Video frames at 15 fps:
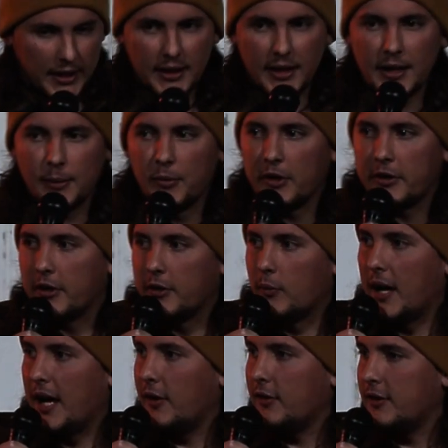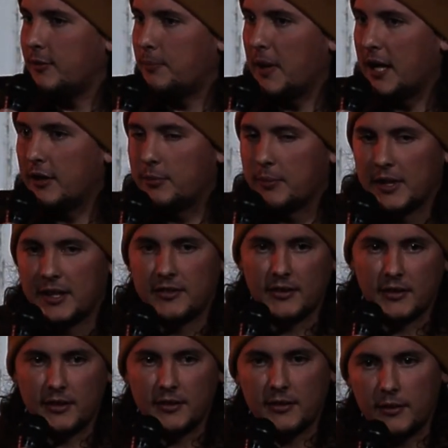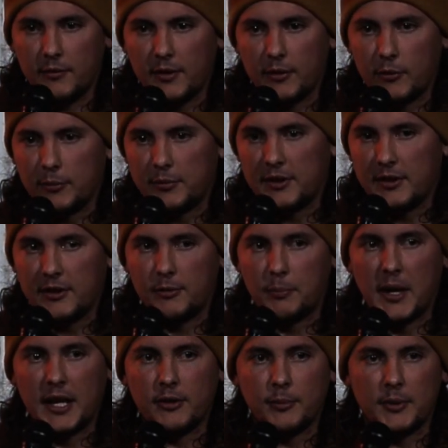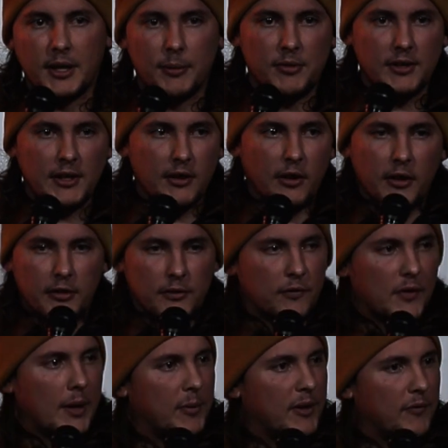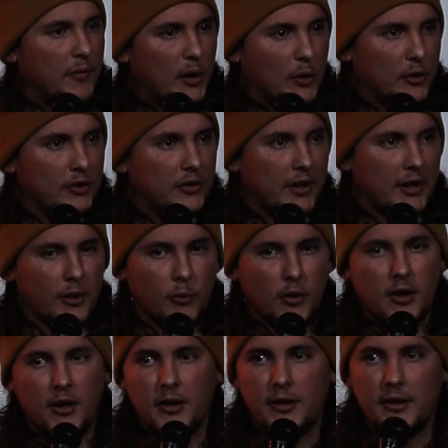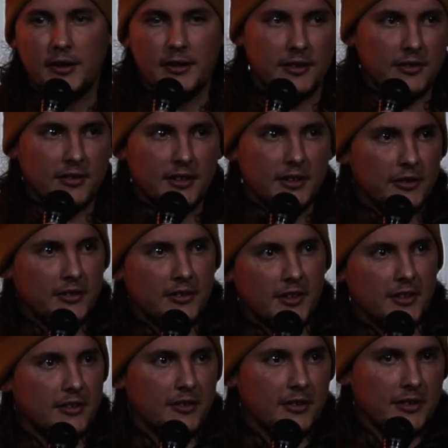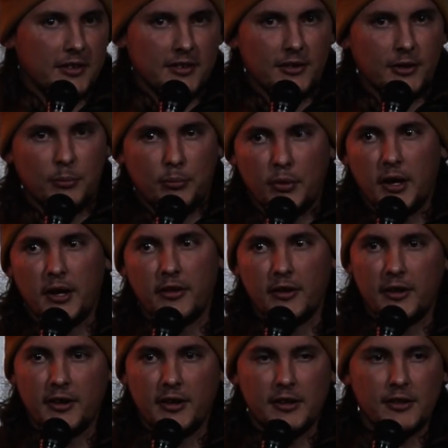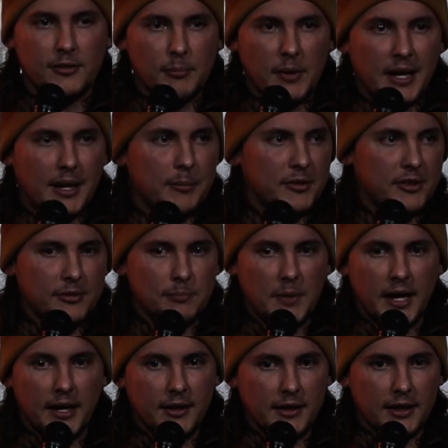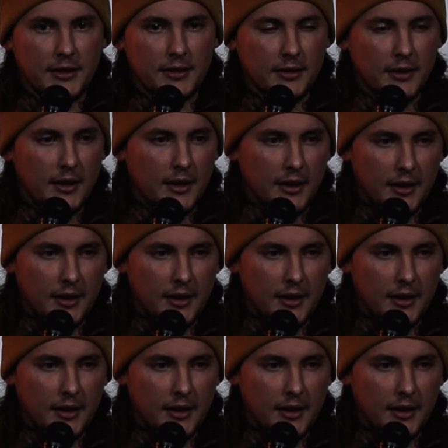And then I'm looking around his basement, his living room's in his basement, I'm seeing all his family photos on the wall, and his little sister, and his little brother, and his mom smiling.